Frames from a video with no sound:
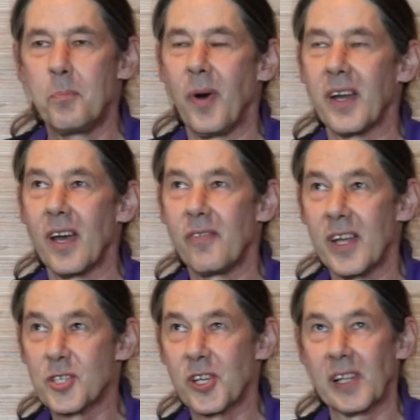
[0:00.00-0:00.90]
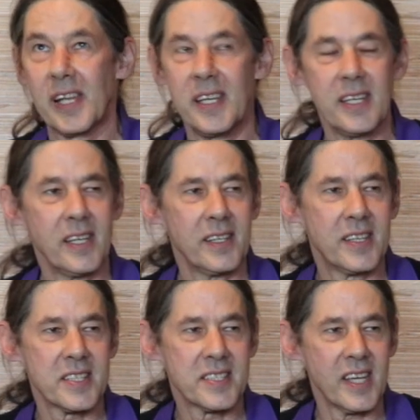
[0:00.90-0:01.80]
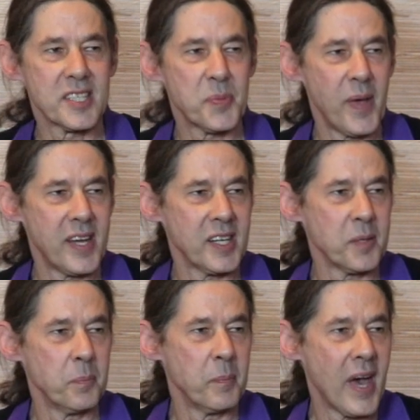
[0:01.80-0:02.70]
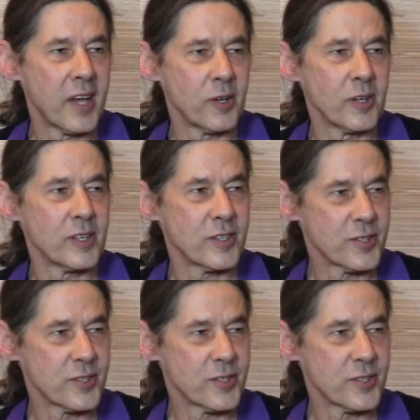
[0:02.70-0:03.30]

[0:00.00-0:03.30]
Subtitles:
but eventually, this expanding matter